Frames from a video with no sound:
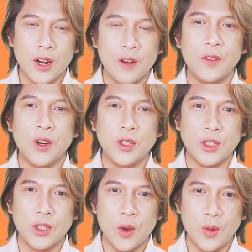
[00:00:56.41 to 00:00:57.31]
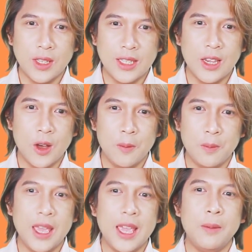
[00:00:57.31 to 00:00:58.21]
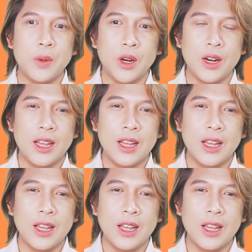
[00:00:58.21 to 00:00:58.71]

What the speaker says: versus OET on paper